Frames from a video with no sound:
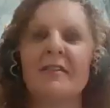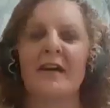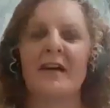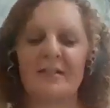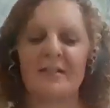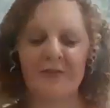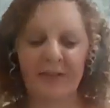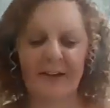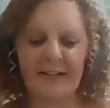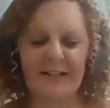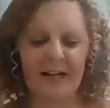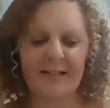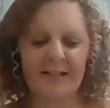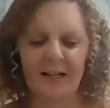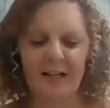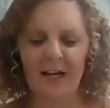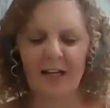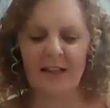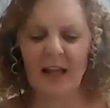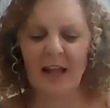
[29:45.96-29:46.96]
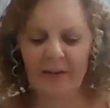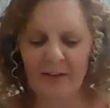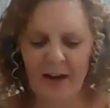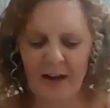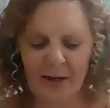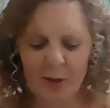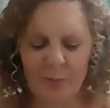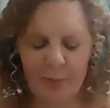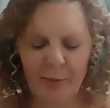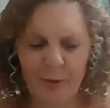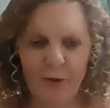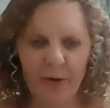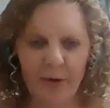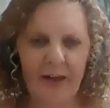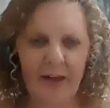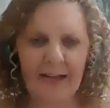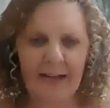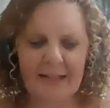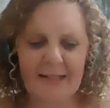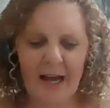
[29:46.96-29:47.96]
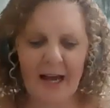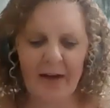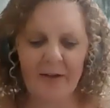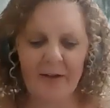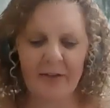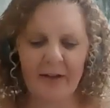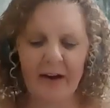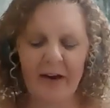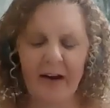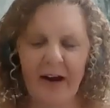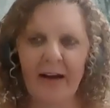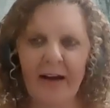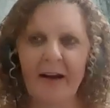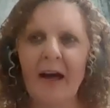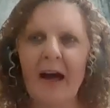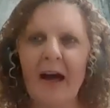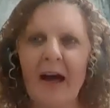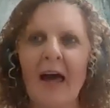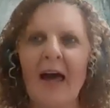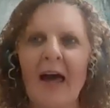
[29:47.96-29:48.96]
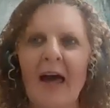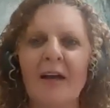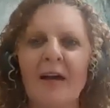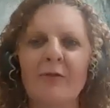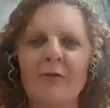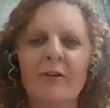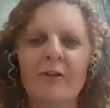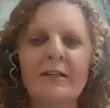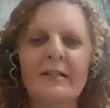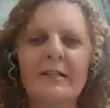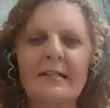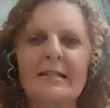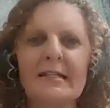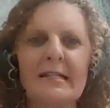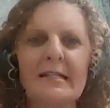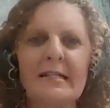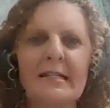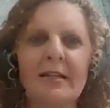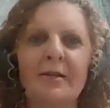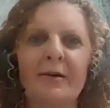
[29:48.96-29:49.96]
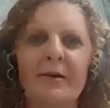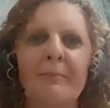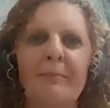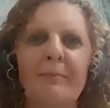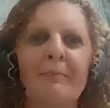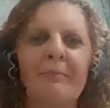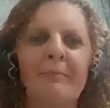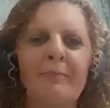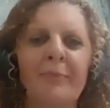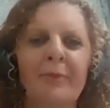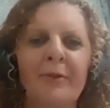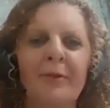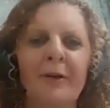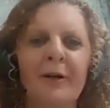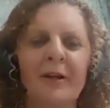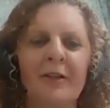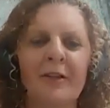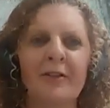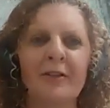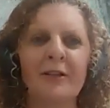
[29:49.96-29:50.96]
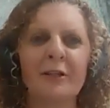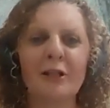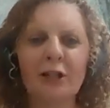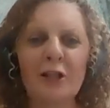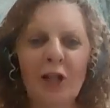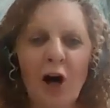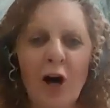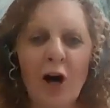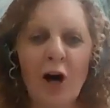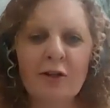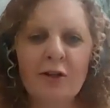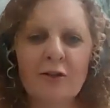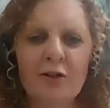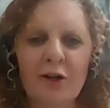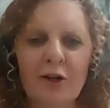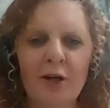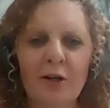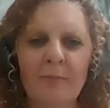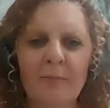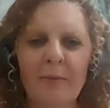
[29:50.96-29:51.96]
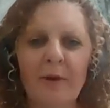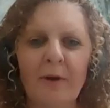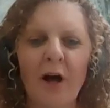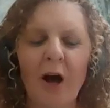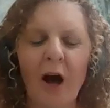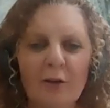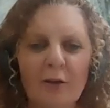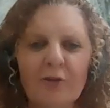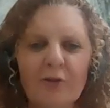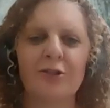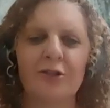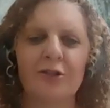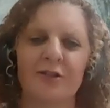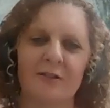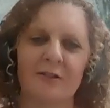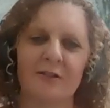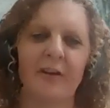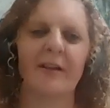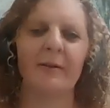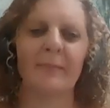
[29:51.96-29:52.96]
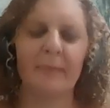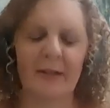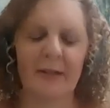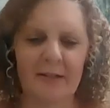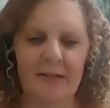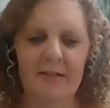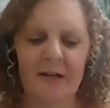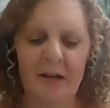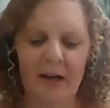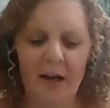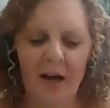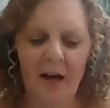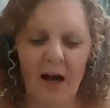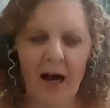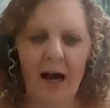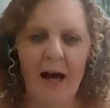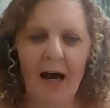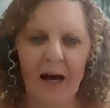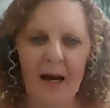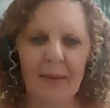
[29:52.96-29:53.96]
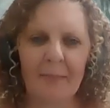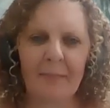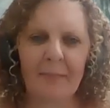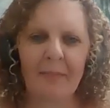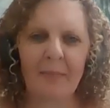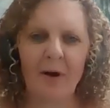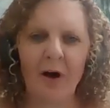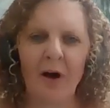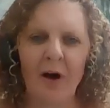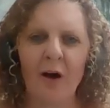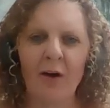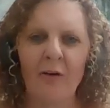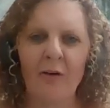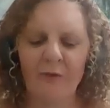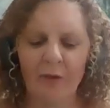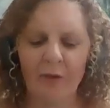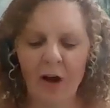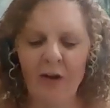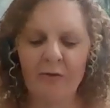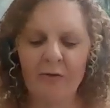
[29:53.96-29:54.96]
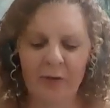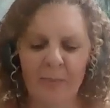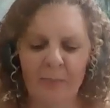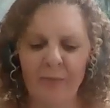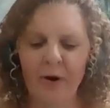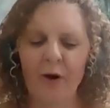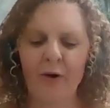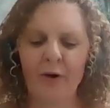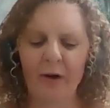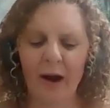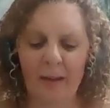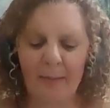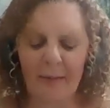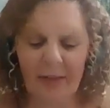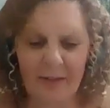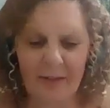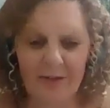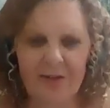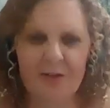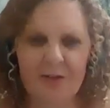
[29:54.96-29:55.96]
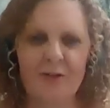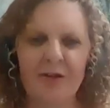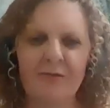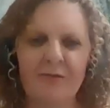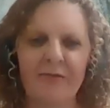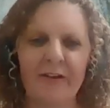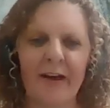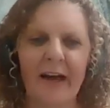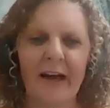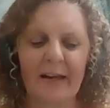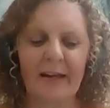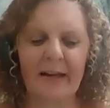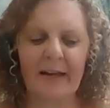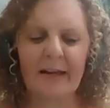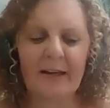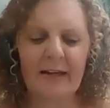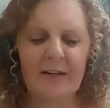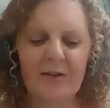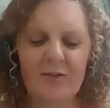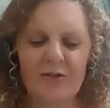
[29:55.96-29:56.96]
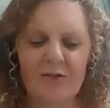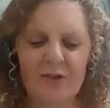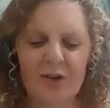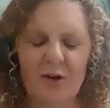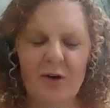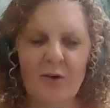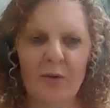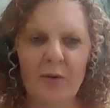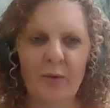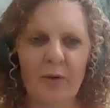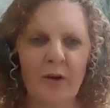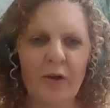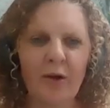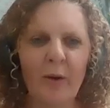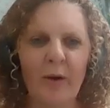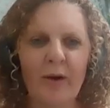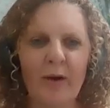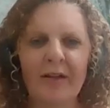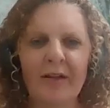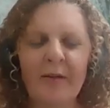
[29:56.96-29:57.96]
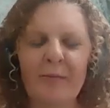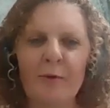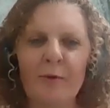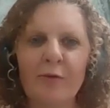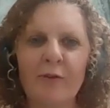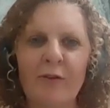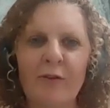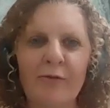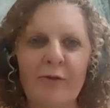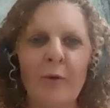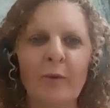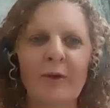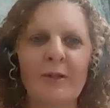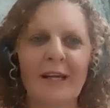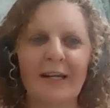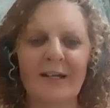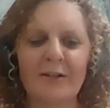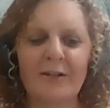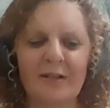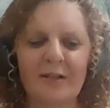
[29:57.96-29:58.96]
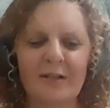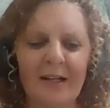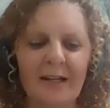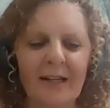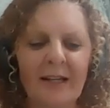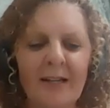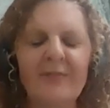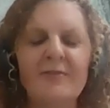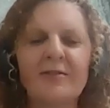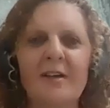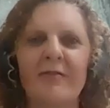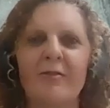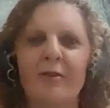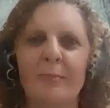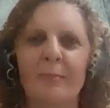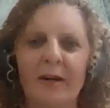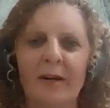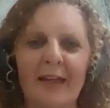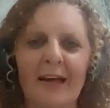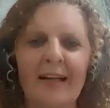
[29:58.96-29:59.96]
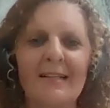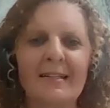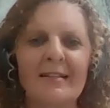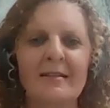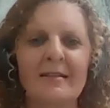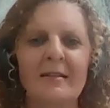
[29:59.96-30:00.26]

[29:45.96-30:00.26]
that's fantastic. I love how you broke that down there, and I really see the long-term culture development of the program and the survey. So, I think moving forward, like you said, it gives everybody that